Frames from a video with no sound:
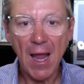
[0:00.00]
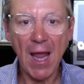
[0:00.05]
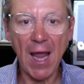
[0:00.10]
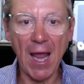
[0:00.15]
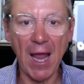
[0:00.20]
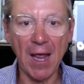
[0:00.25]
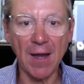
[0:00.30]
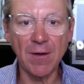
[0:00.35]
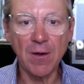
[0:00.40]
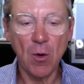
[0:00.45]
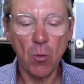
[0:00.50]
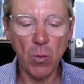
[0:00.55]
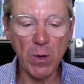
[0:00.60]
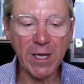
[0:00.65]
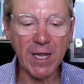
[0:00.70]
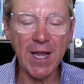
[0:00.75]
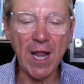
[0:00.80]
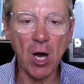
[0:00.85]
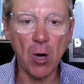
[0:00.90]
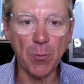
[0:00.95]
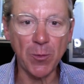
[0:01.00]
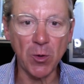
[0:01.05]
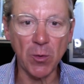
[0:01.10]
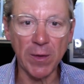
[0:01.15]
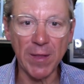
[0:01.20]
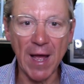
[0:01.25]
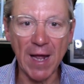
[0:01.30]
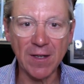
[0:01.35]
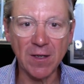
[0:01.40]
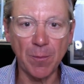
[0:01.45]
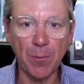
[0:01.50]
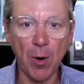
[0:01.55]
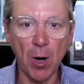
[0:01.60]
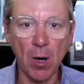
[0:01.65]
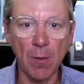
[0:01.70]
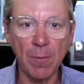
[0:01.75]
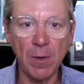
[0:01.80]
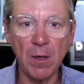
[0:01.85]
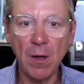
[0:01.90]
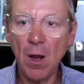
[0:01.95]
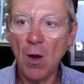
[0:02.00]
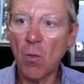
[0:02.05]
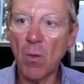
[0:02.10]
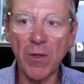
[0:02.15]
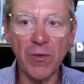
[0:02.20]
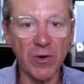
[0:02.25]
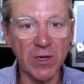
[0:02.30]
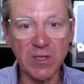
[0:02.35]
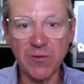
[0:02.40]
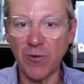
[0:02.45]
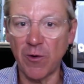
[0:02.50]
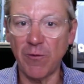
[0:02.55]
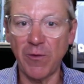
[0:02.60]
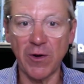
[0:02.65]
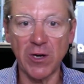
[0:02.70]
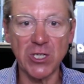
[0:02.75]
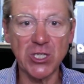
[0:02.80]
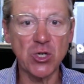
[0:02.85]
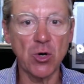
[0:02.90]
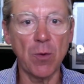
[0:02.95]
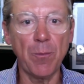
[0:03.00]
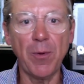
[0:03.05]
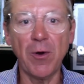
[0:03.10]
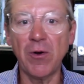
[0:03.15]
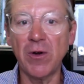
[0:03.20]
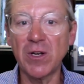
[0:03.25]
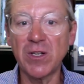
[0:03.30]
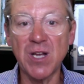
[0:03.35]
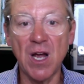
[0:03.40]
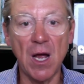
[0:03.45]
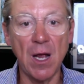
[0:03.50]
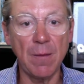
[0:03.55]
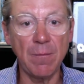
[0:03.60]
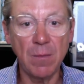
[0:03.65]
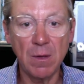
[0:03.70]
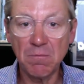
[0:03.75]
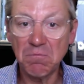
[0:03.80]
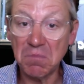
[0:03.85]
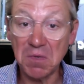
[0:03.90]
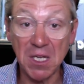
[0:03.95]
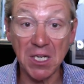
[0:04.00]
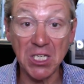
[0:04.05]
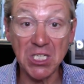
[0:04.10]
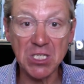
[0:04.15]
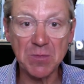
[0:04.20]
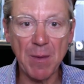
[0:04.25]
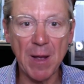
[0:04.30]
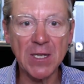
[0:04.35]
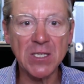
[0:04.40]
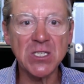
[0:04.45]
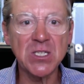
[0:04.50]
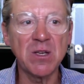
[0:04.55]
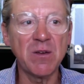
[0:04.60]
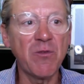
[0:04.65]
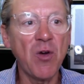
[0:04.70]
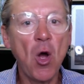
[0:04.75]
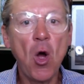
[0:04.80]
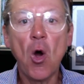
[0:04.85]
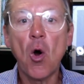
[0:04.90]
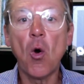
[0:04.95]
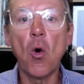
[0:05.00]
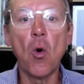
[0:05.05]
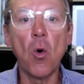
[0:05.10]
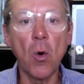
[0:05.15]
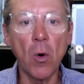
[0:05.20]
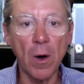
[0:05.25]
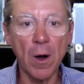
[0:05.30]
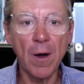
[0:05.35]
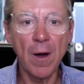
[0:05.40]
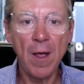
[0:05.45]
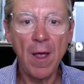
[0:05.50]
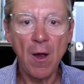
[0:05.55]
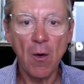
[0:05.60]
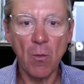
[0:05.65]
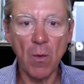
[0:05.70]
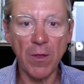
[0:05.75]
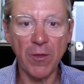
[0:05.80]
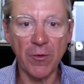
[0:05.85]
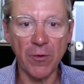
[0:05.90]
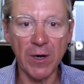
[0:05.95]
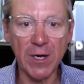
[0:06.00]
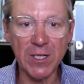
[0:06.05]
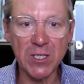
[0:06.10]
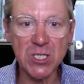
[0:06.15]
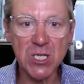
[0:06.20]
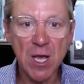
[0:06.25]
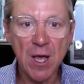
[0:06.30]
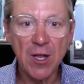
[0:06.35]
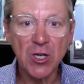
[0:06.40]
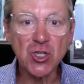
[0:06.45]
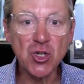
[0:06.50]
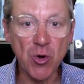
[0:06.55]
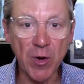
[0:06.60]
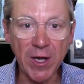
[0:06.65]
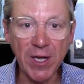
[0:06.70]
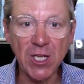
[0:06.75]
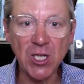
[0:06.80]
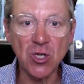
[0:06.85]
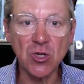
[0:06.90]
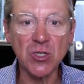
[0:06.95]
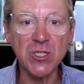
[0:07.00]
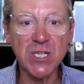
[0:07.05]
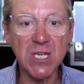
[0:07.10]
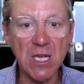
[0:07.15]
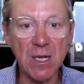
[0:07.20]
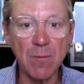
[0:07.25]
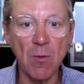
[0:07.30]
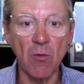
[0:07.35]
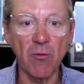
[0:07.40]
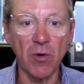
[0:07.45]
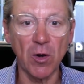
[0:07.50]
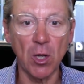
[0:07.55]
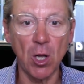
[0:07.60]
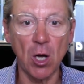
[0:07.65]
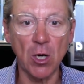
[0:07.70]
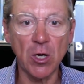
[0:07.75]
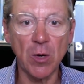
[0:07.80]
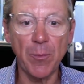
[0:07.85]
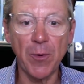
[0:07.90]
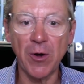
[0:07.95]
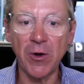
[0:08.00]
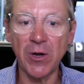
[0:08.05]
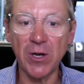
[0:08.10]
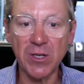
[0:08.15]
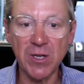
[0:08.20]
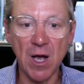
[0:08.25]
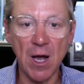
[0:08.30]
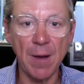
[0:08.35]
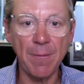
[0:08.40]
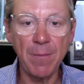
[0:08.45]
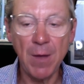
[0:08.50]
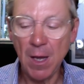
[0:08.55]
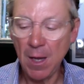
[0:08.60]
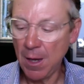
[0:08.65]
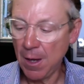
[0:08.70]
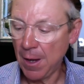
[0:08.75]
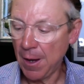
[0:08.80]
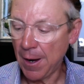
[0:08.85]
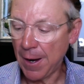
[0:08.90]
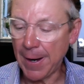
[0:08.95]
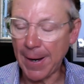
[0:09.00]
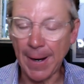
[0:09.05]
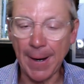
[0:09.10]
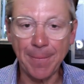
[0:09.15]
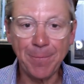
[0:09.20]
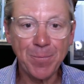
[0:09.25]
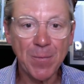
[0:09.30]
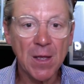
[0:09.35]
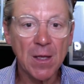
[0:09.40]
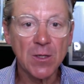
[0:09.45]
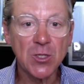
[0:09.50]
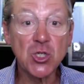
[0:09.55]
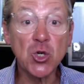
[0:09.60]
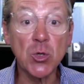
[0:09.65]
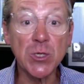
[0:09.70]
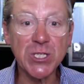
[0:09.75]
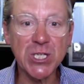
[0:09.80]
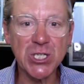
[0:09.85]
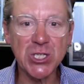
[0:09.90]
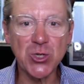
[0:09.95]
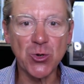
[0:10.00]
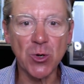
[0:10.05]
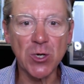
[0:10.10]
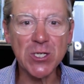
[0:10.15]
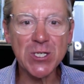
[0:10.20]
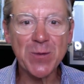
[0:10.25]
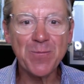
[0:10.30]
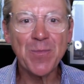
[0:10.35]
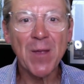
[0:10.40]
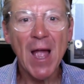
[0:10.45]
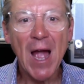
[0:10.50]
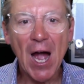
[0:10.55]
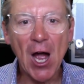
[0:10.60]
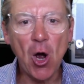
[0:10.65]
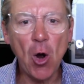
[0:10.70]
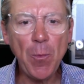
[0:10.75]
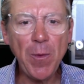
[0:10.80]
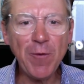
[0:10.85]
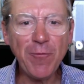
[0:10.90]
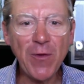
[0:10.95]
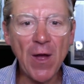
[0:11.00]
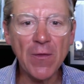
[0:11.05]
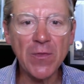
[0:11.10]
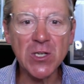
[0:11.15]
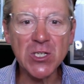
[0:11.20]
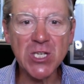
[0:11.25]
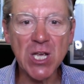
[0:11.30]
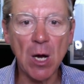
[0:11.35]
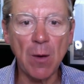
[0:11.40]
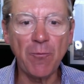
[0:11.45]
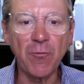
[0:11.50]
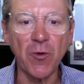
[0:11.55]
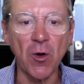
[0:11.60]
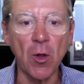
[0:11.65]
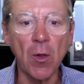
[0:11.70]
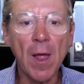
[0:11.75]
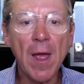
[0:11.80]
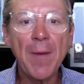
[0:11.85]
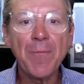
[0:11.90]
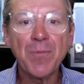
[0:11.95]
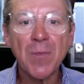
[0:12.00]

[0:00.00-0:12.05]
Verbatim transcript: and we can help you in that department, whether it's for a very short period of time, inexpensive, or whether it's training your team over a longer period of time. Uh, choice is yours. I hope you found this helpful.